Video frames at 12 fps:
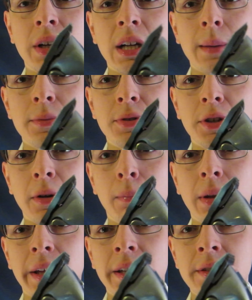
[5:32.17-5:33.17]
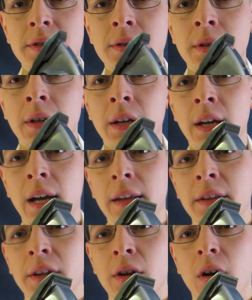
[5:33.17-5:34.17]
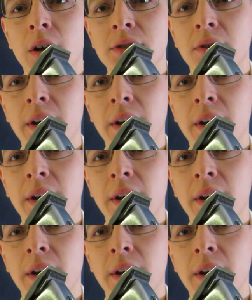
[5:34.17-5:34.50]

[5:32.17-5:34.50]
it comes to your blades. And then you also